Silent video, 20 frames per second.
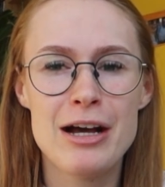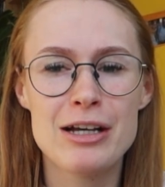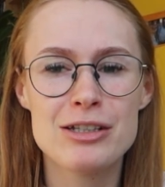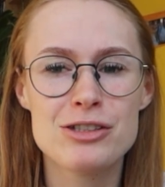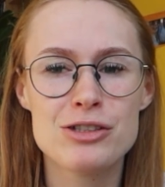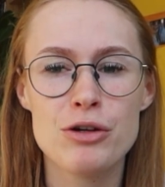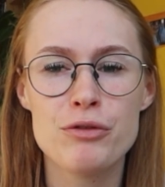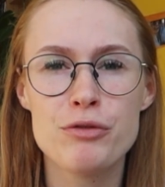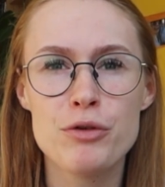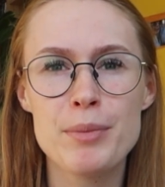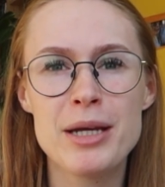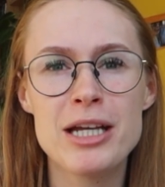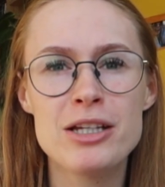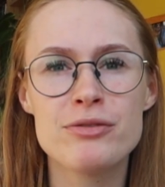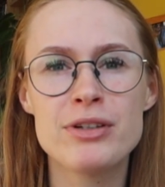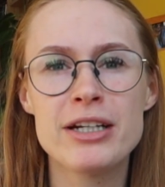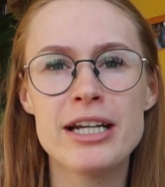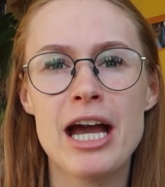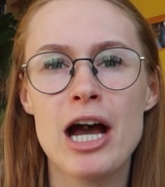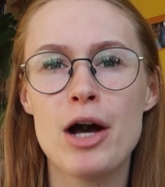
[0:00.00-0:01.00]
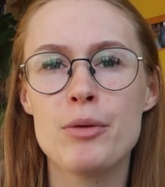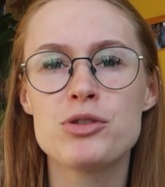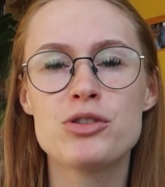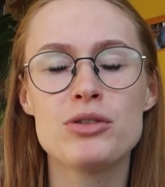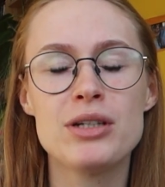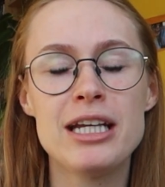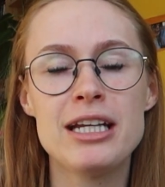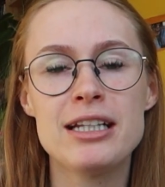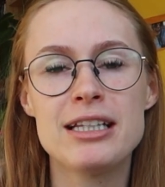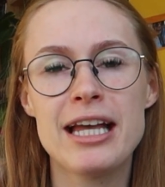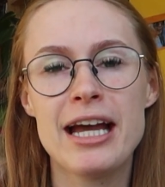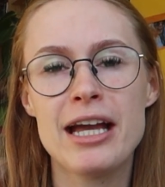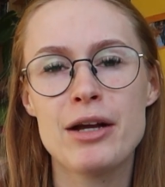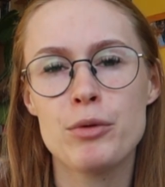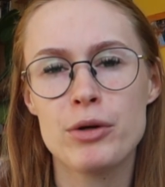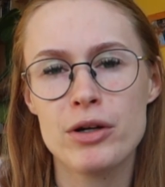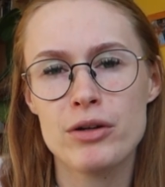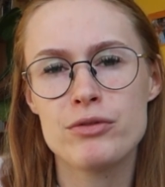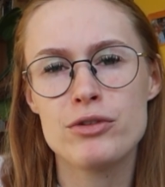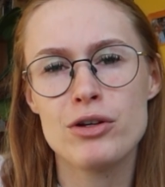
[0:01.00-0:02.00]
So for me, it really helps to eat like
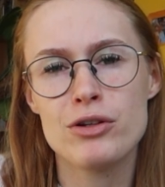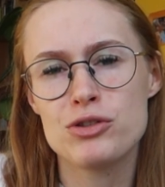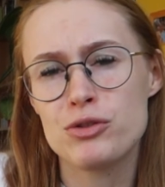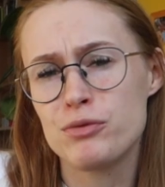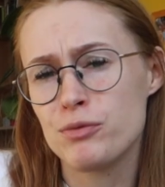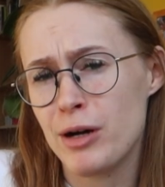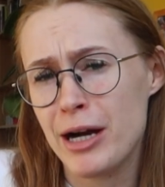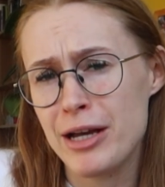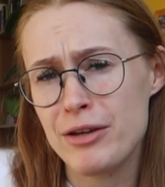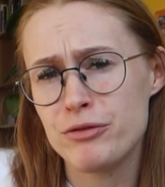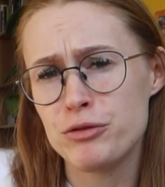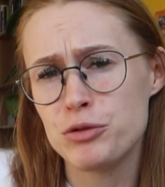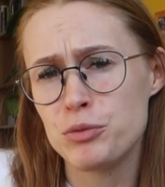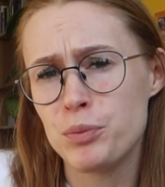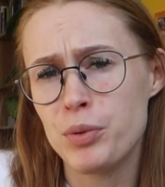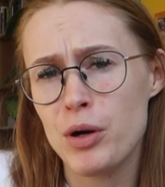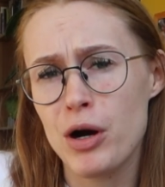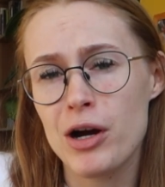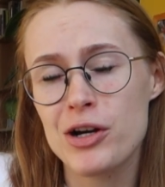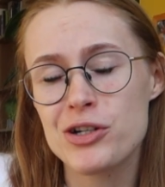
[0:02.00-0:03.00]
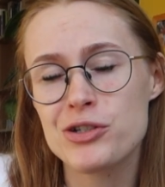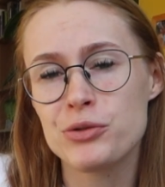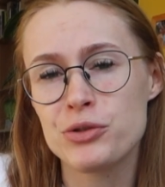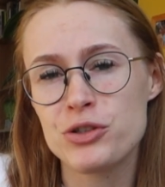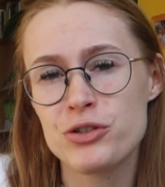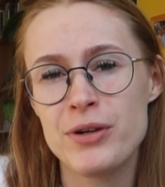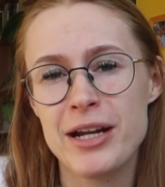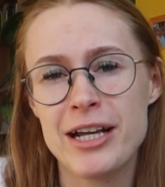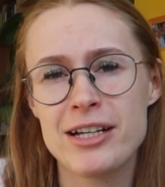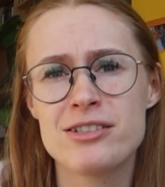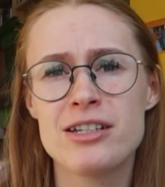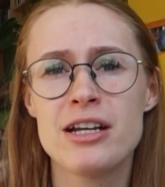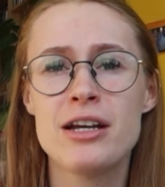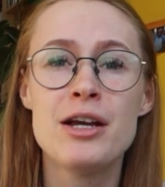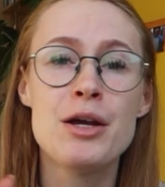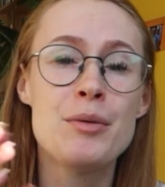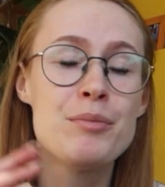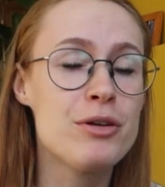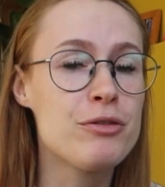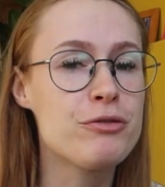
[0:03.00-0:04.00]
one of those Y food bars or drinks
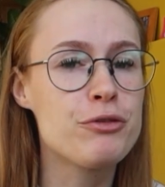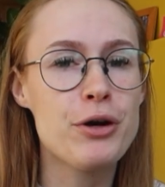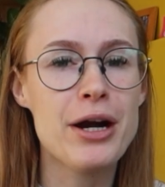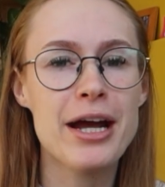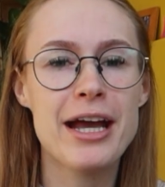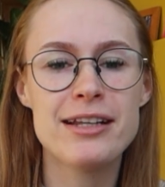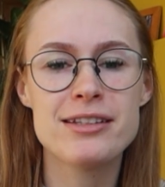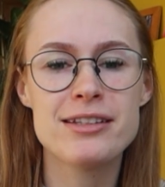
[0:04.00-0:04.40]
before I